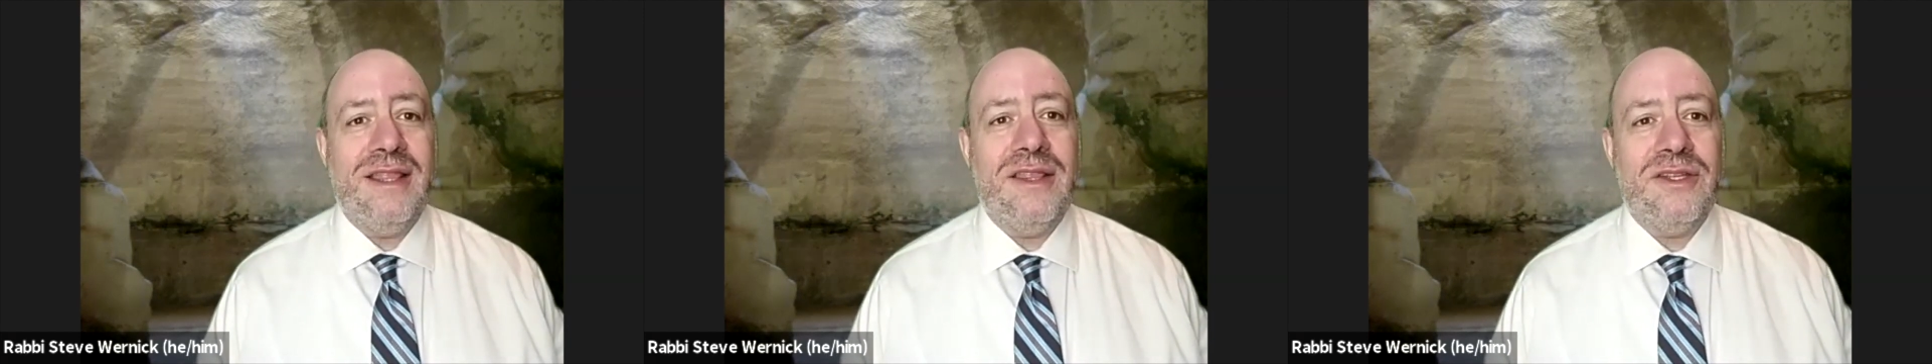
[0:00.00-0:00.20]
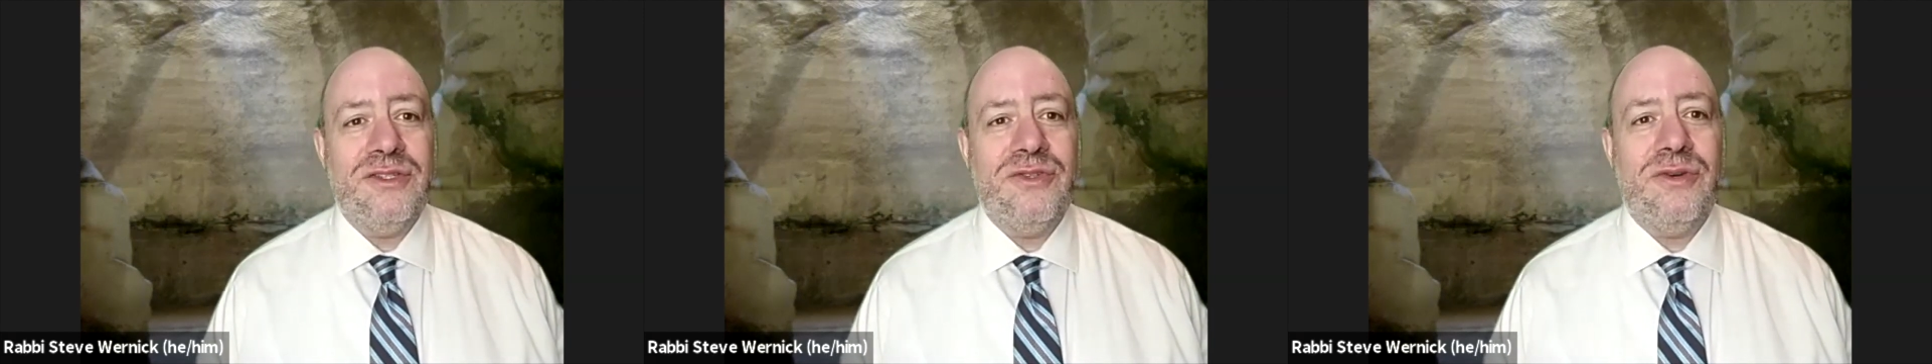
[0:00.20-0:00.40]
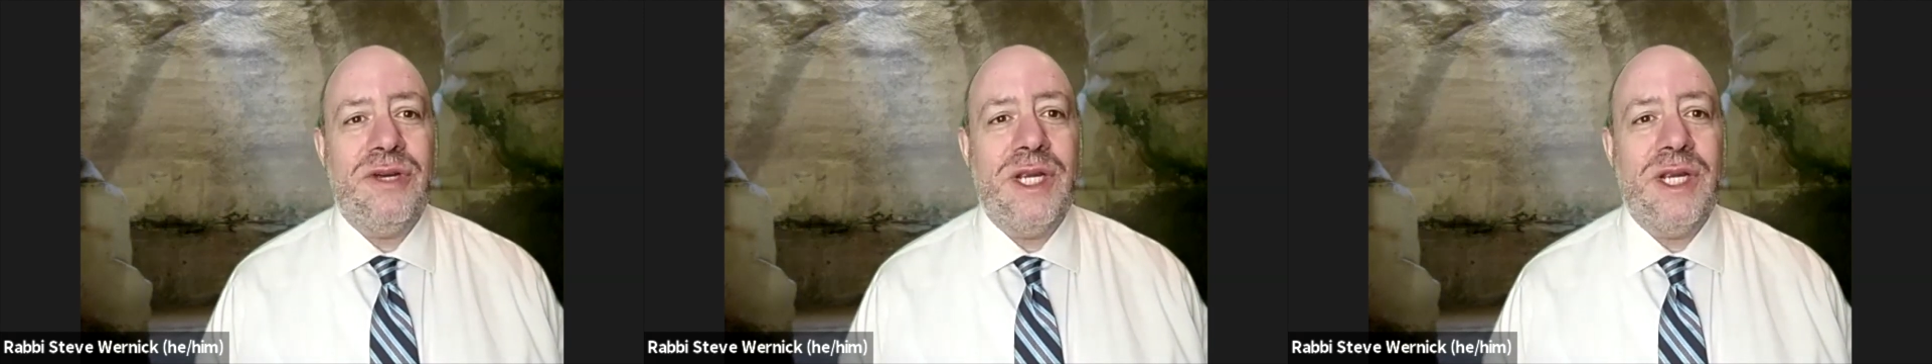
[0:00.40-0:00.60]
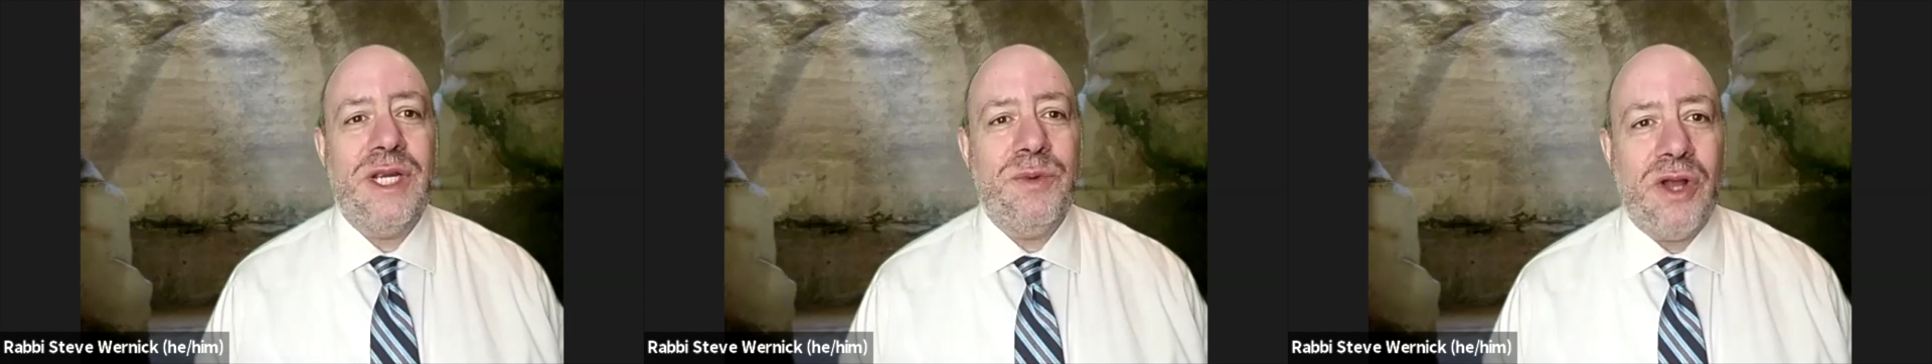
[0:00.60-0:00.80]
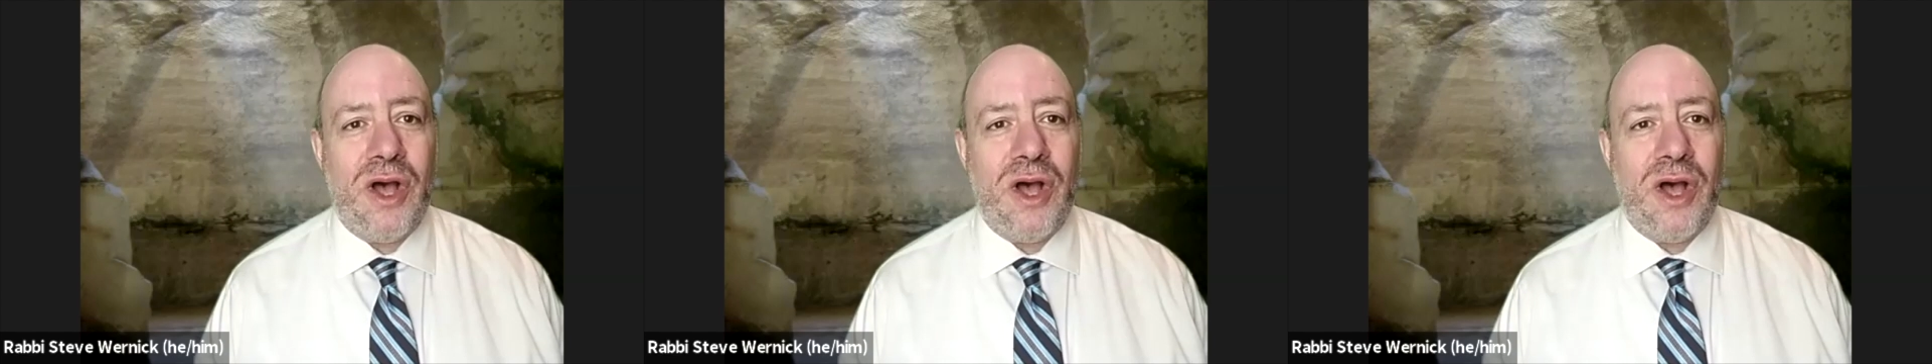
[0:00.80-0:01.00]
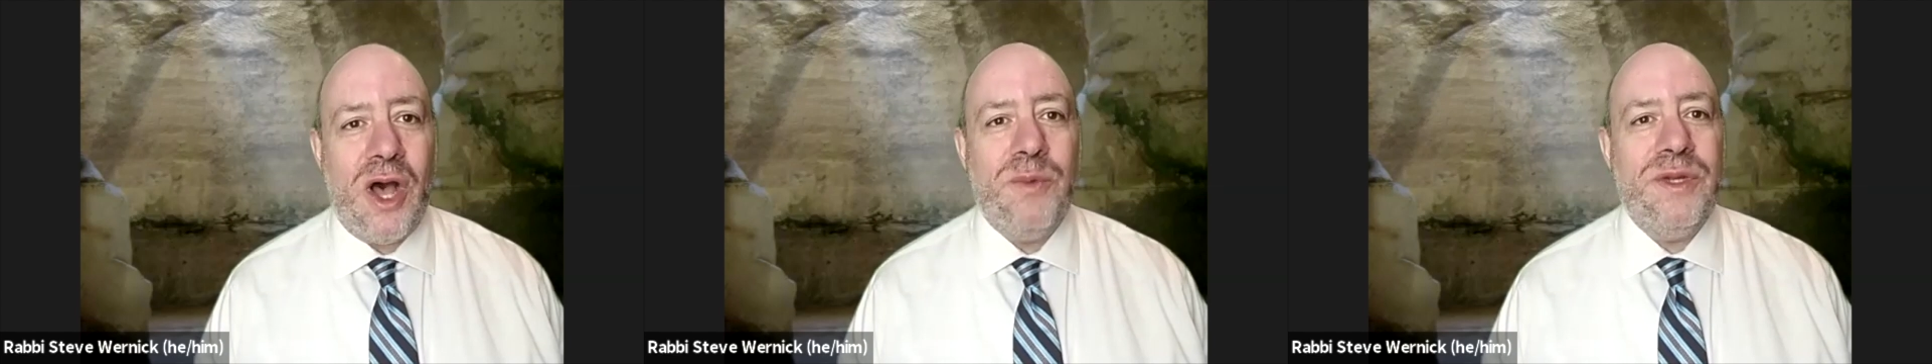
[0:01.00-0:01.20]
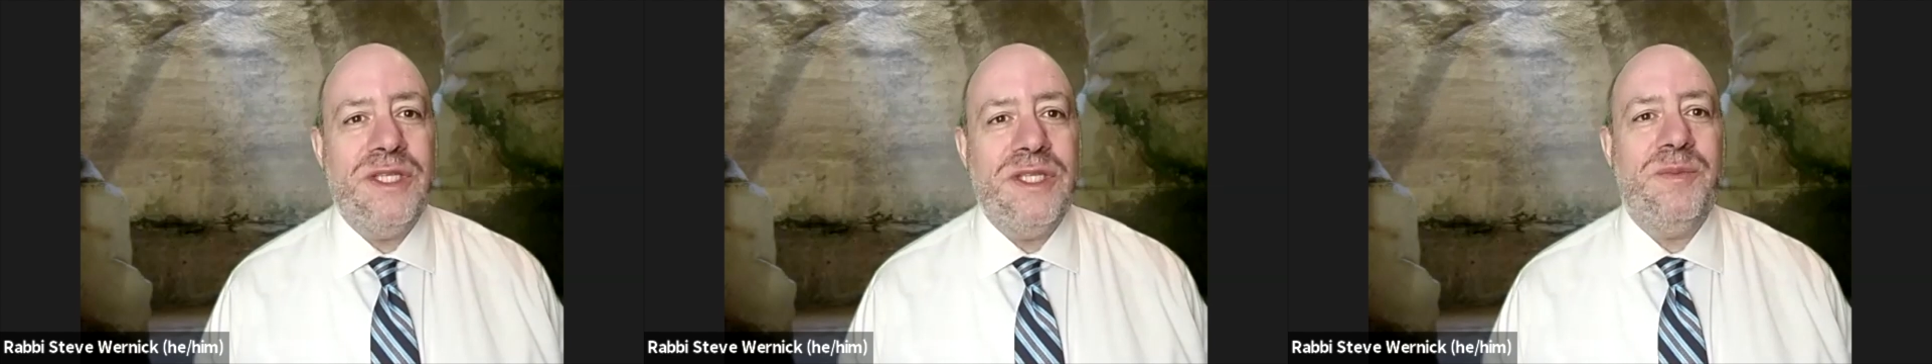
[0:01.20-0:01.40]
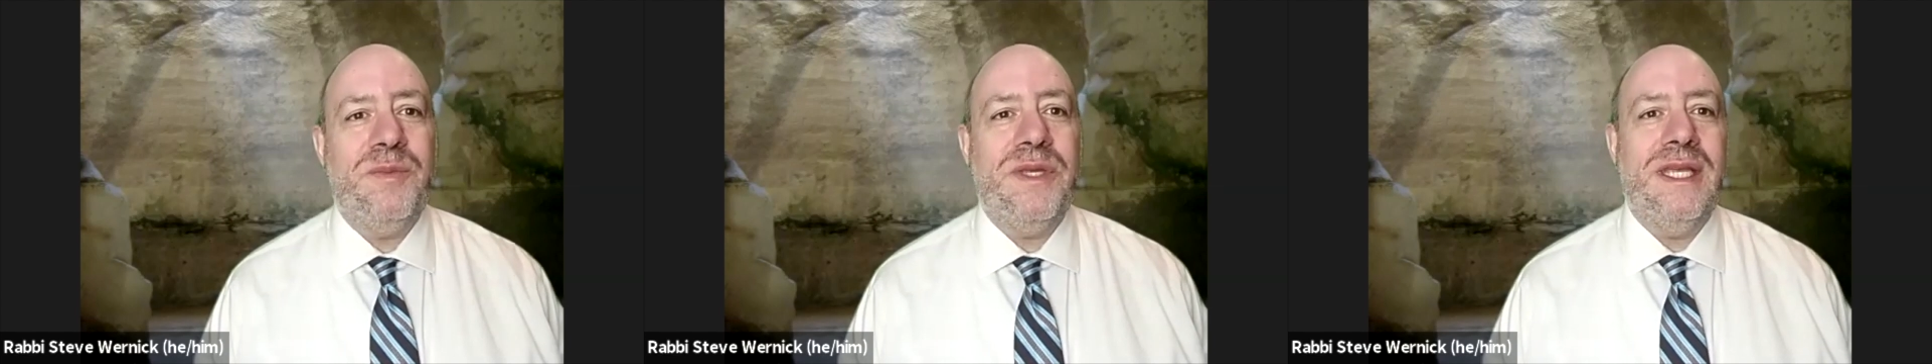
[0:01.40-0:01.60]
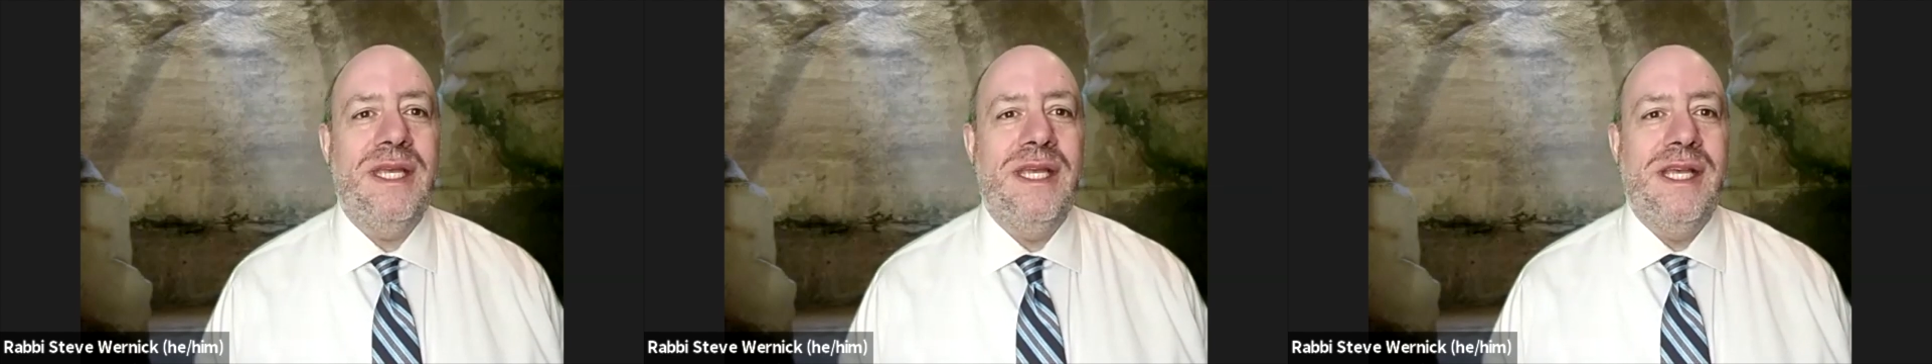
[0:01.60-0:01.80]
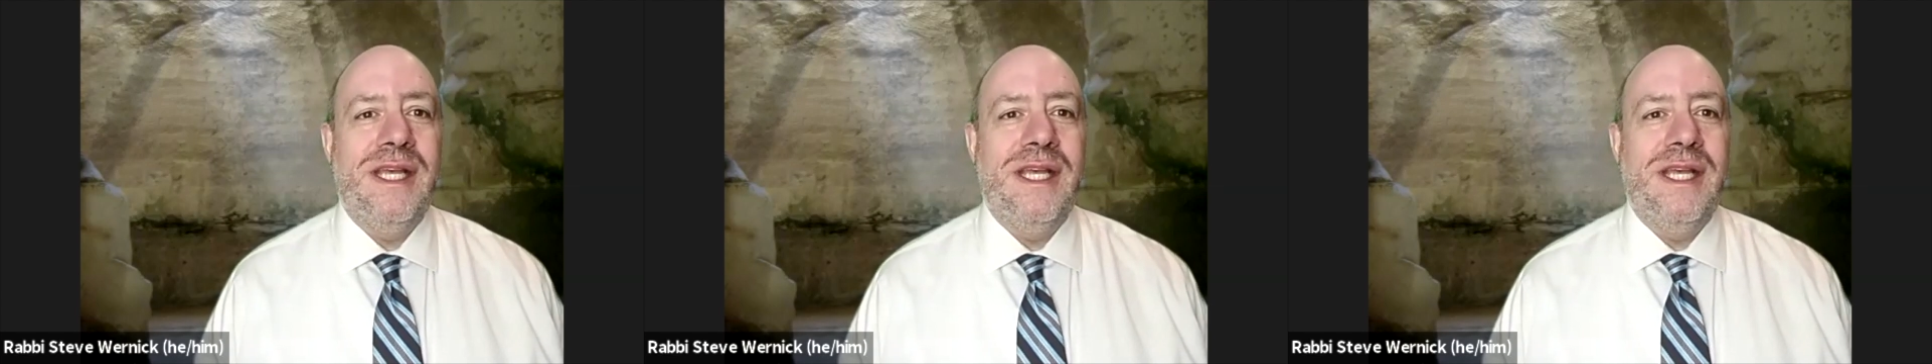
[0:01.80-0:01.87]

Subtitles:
then the story would always be